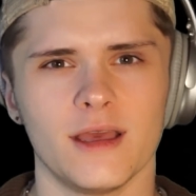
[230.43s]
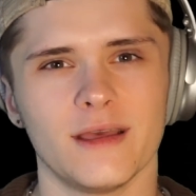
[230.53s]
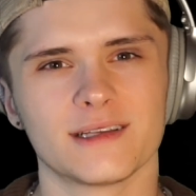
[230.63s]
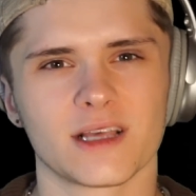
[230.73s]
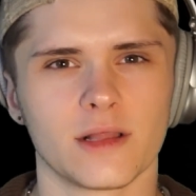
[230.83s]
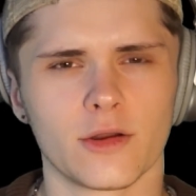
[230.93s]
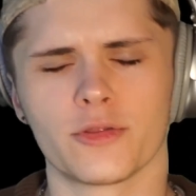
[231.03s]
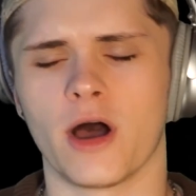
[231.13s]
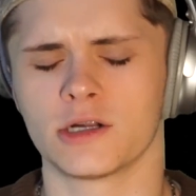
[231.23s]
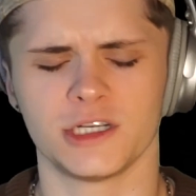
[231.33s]
is a little
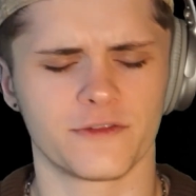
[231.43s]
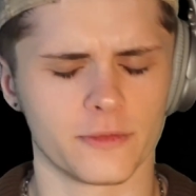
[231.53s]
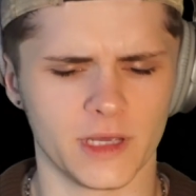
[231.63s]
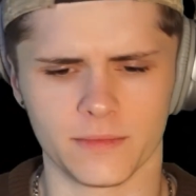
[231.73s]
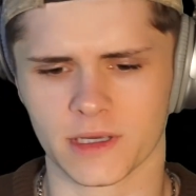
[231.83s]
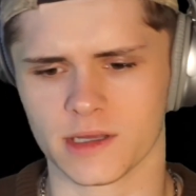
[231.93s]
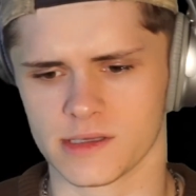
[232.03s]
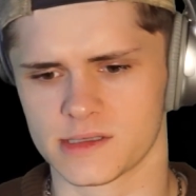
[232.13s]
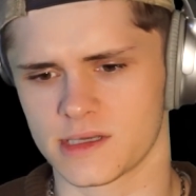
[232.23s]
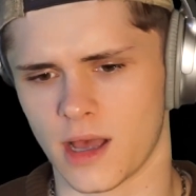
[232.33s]
dodgy for me
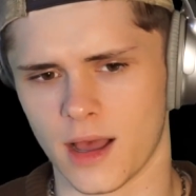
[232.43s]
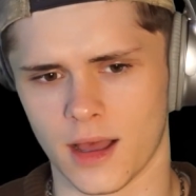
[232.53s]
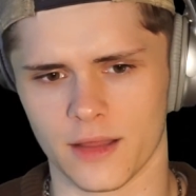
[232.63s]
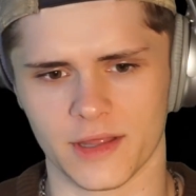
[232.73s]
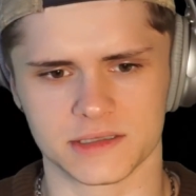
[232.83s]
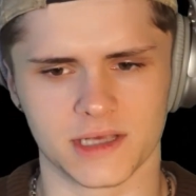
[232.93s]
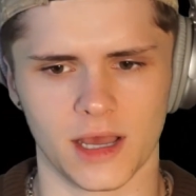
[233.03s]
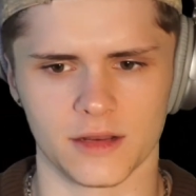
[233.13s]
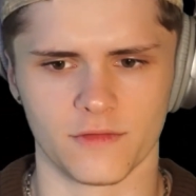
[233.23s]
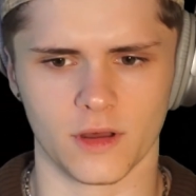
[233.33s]
because that's
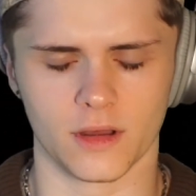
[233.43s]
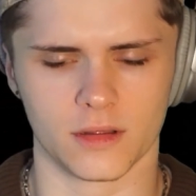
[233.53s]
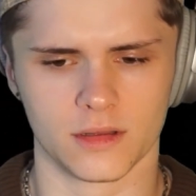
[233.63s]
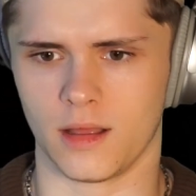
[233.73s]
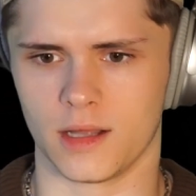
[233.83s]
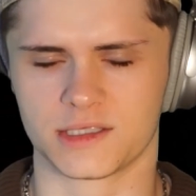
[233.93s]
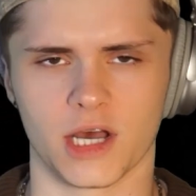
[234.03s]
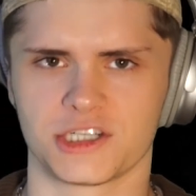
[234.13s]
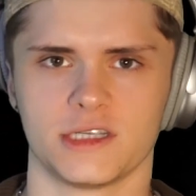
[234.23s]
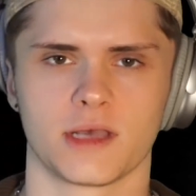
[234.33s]
kind of a
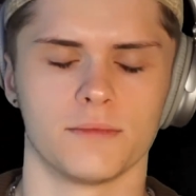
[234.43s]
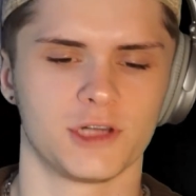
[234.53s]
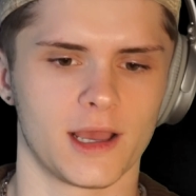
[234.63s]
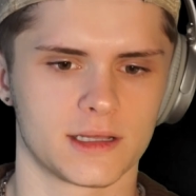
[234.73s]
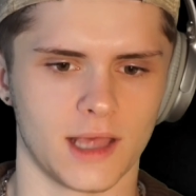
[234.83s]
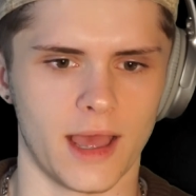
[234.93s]
touchy subject,